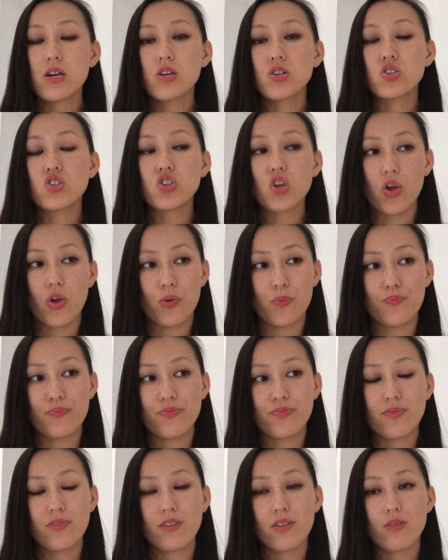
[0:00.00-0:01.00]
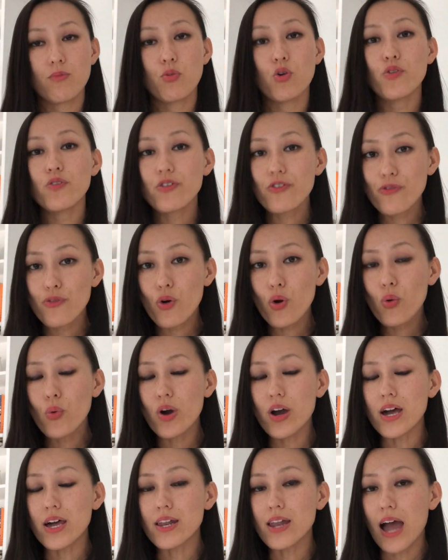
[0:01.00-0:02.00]
So moving
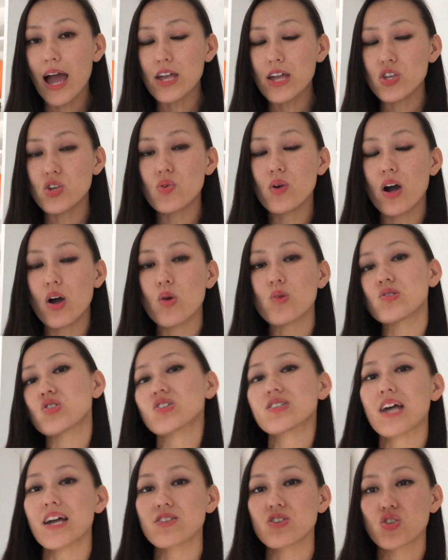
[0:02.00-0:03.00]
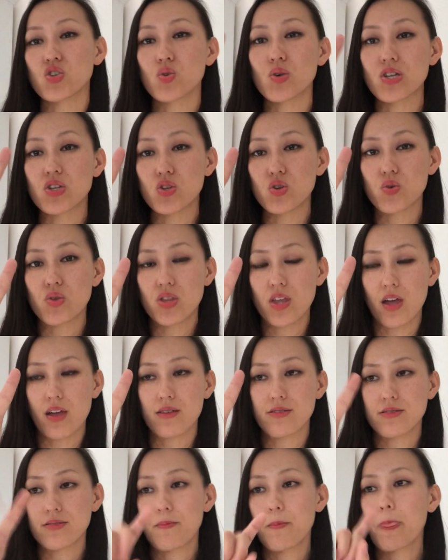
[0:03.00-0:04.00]
forward, I knew I just had to tweak two
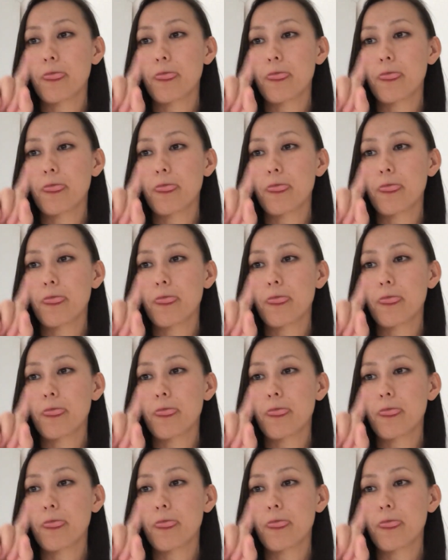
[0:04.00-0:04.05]
things.